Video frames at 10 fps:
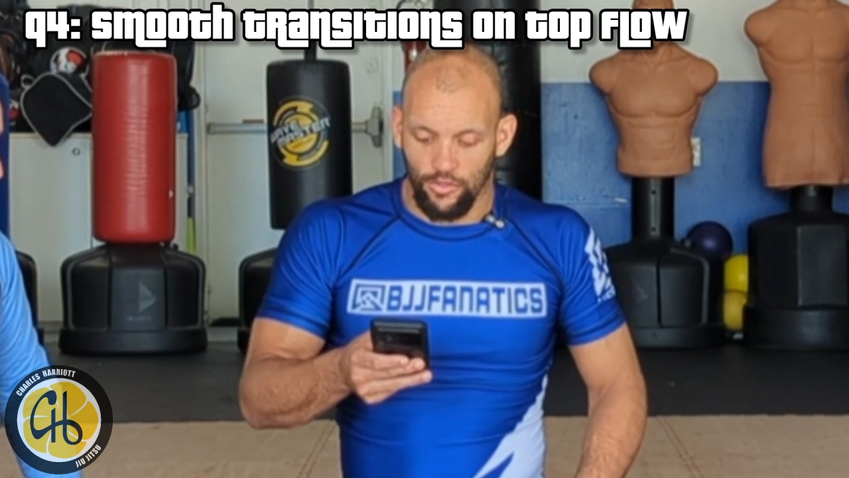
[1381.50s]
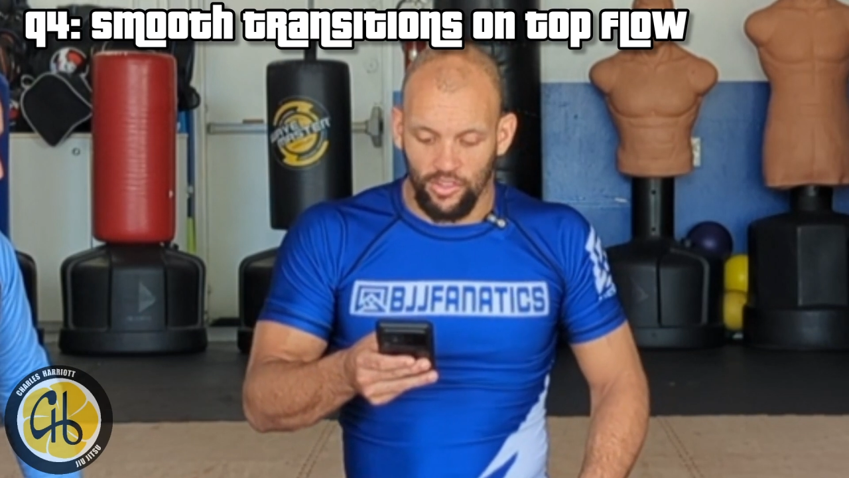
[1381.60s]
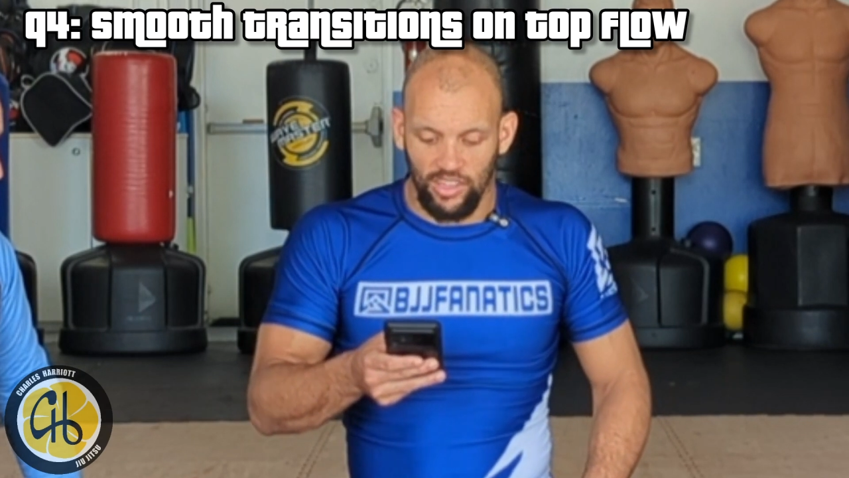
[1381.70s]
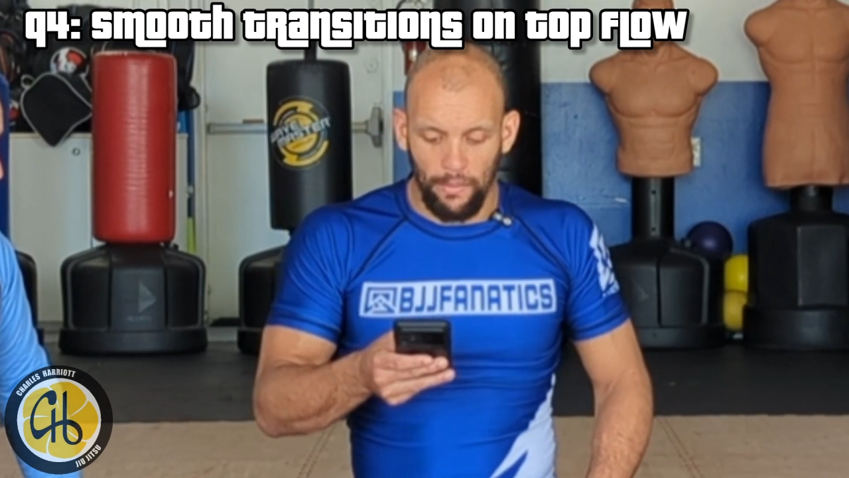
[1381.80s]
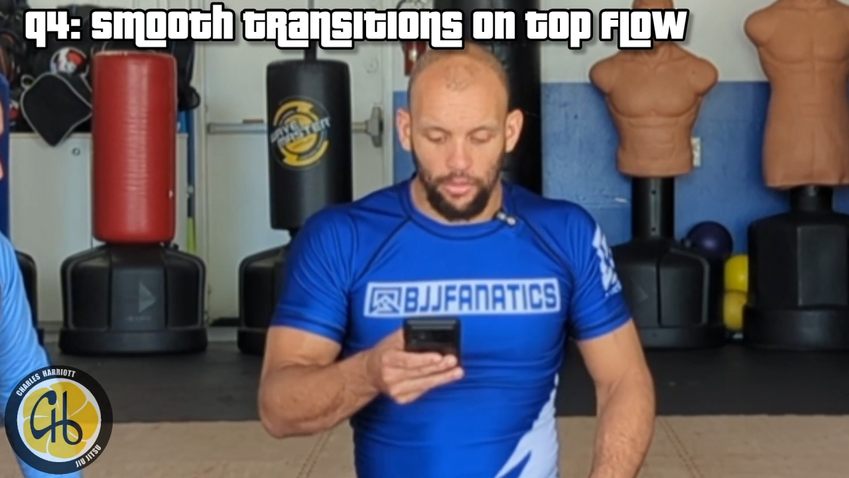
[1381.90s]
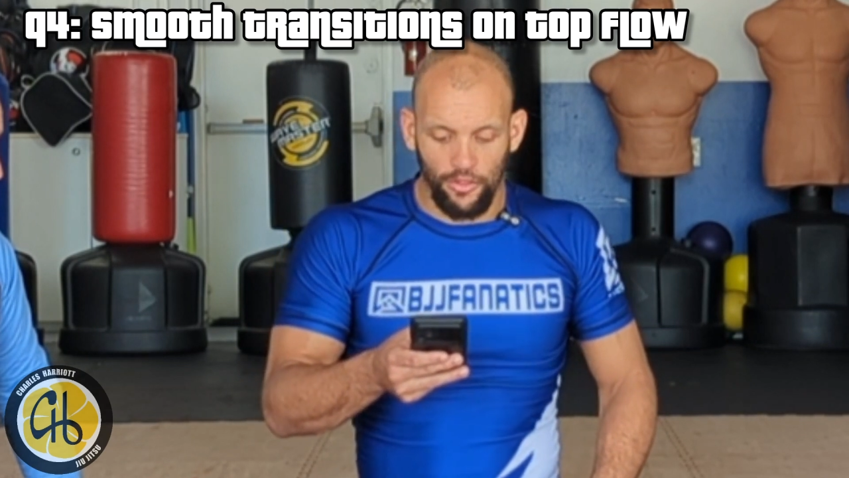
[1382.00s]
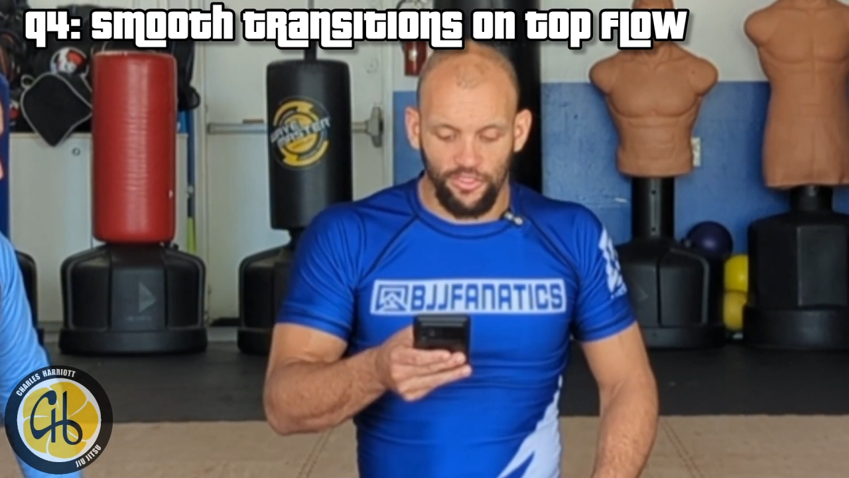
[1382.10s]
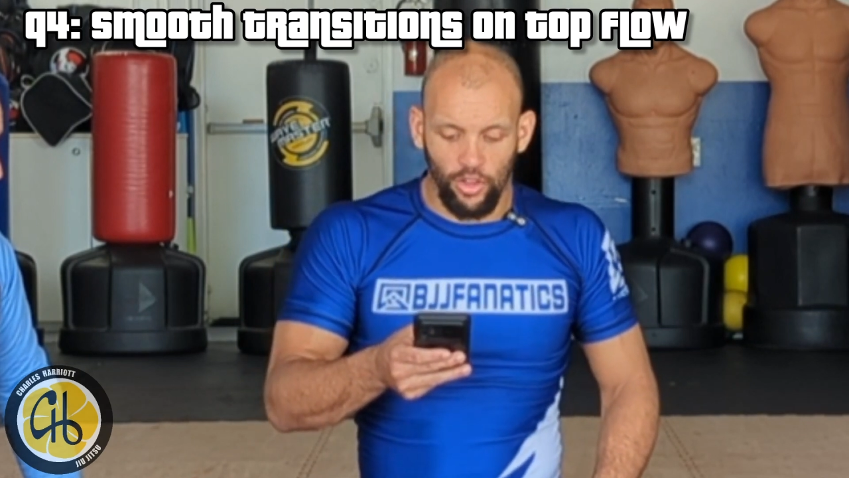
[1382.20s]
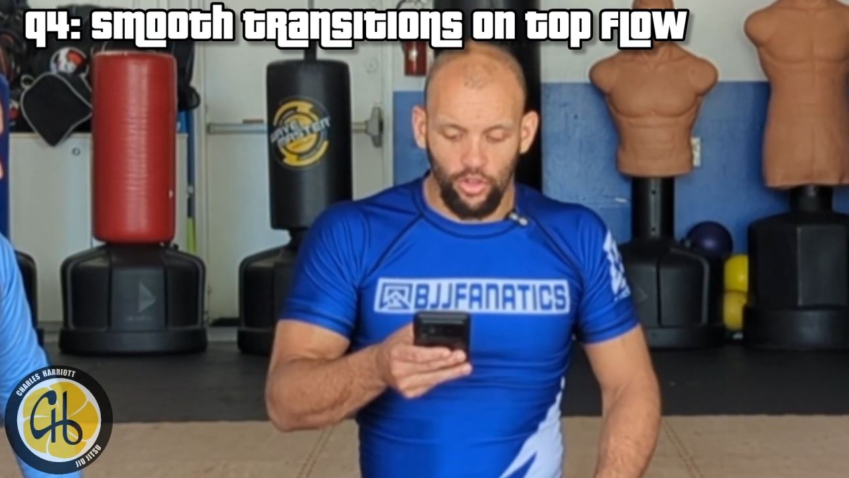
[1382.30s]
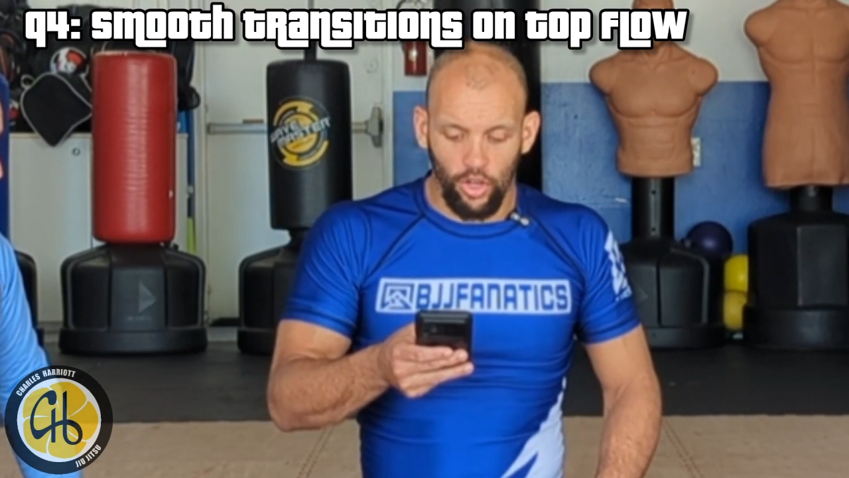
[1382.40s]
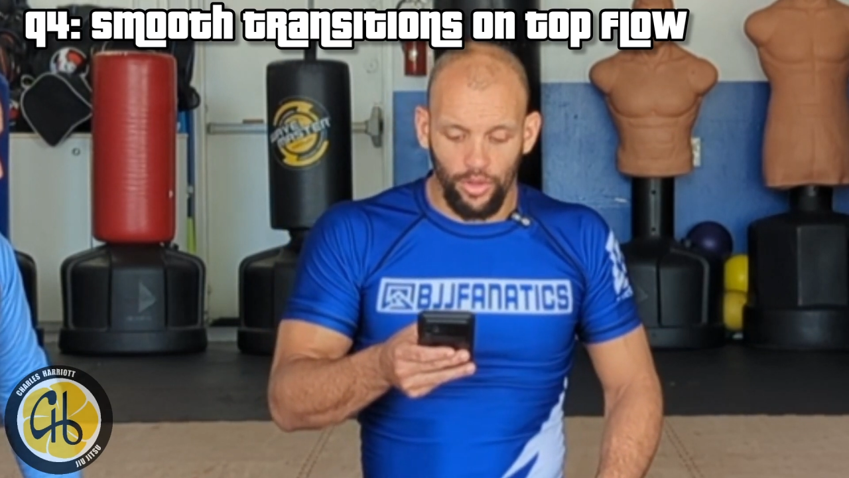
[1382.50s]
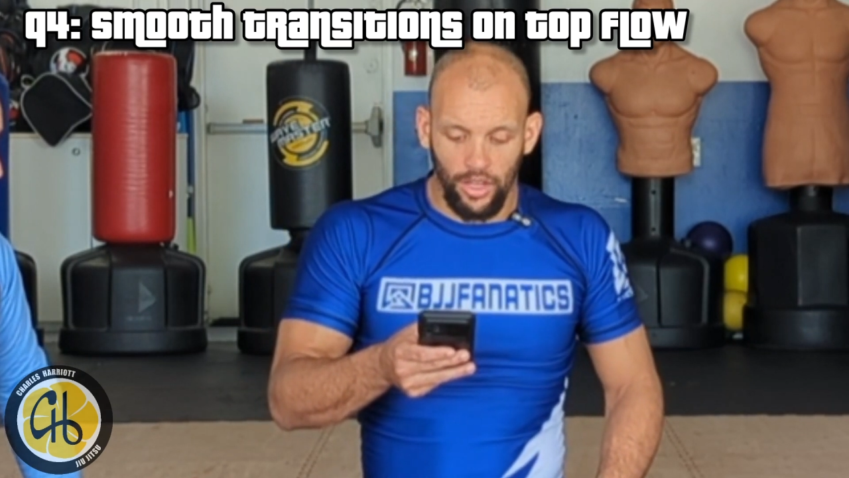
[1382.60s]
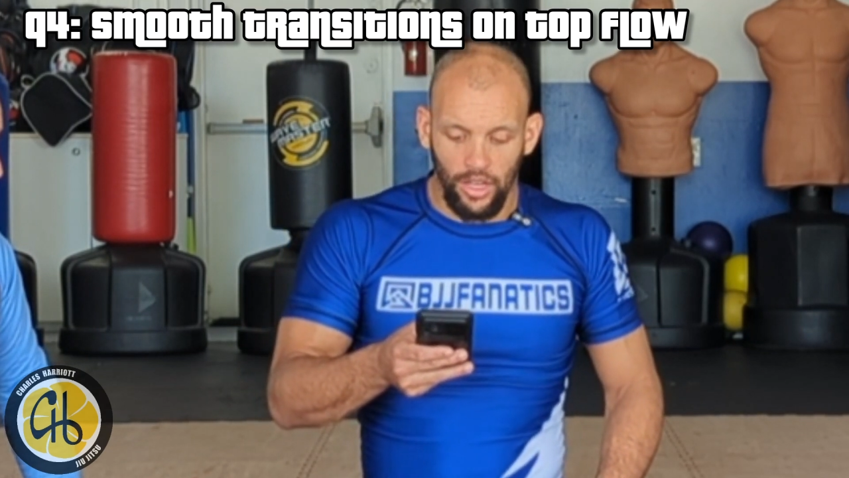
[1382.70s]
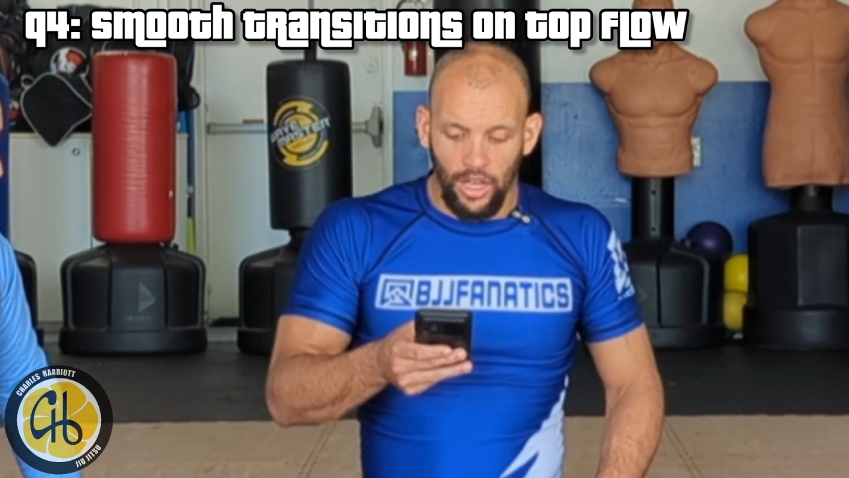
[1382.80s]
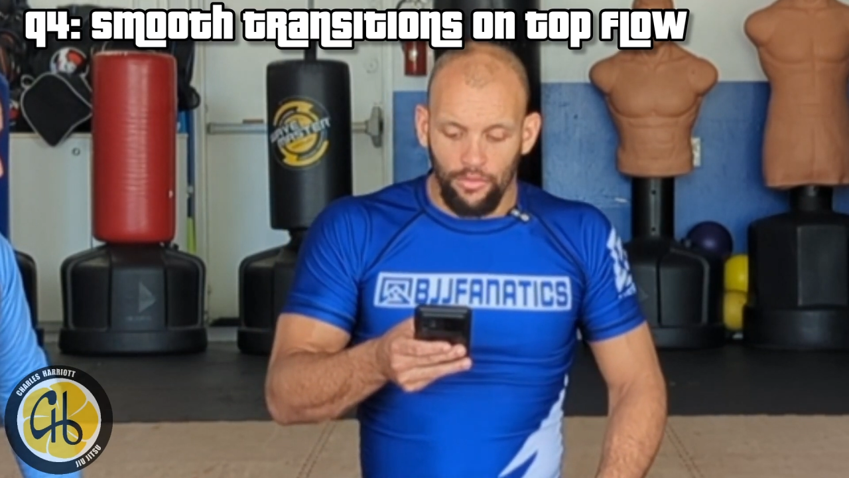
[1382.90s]
For example, a flow
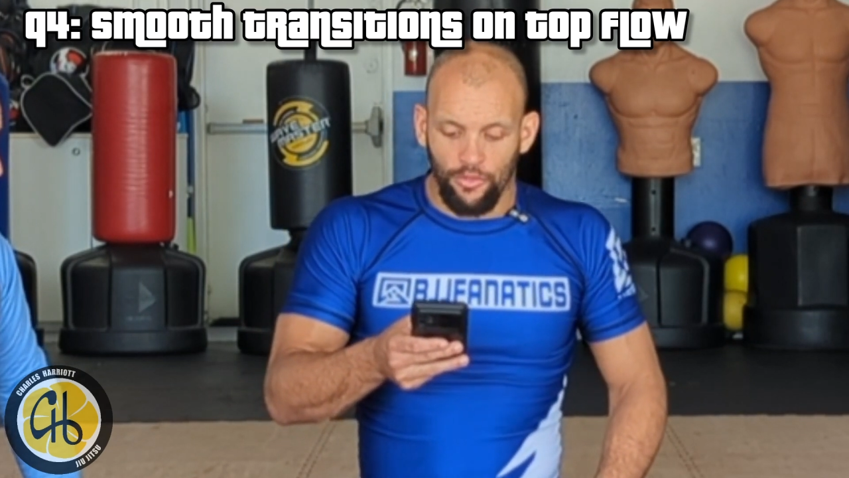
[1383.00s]
going